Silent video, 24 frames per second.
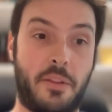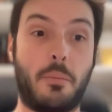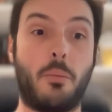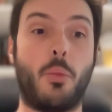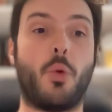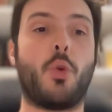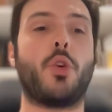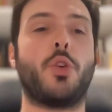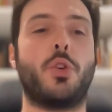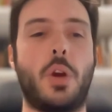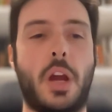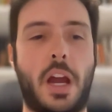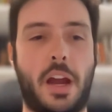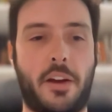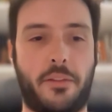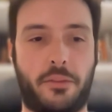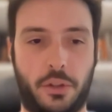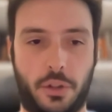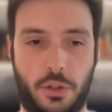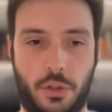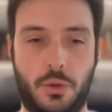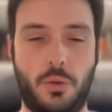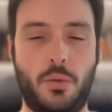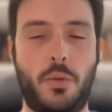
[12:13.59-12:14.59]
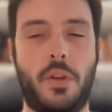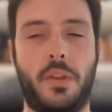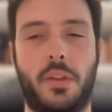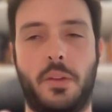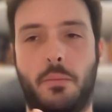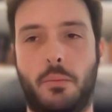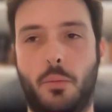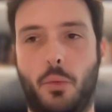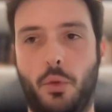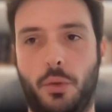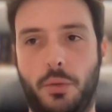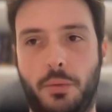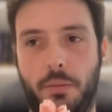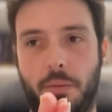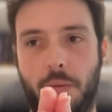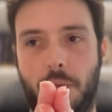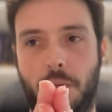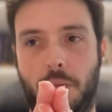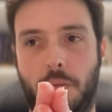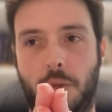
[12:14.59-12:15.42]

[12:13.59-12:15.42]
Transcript: the more you have to do, and the more